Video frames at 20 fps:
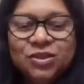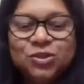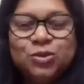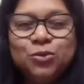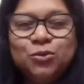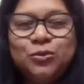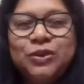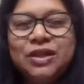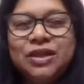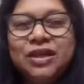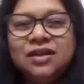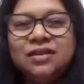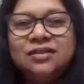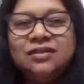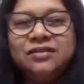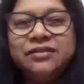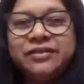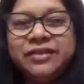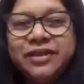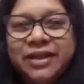So we
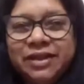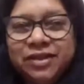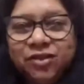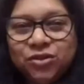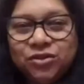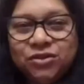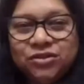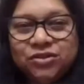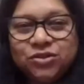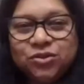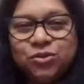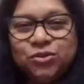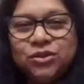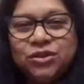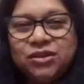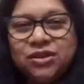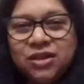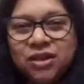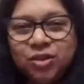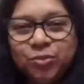can write on, so
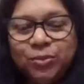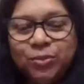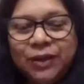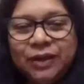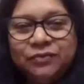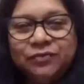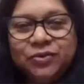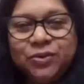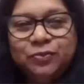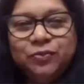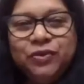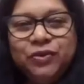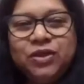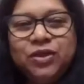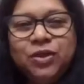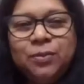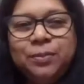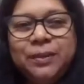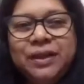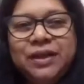the cloud platform
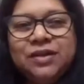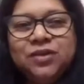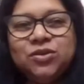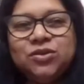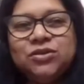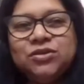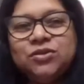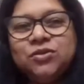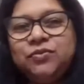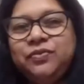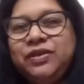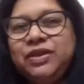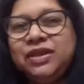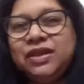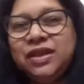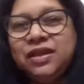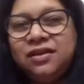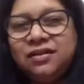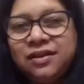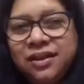we operate on, so we
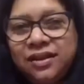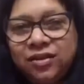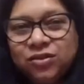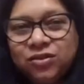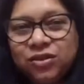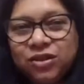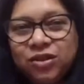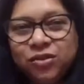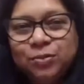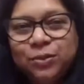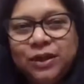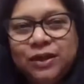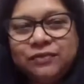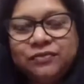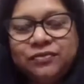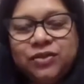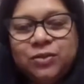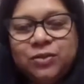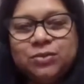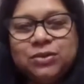can write on cloud
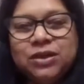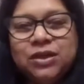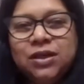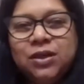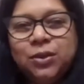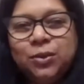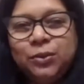platforms,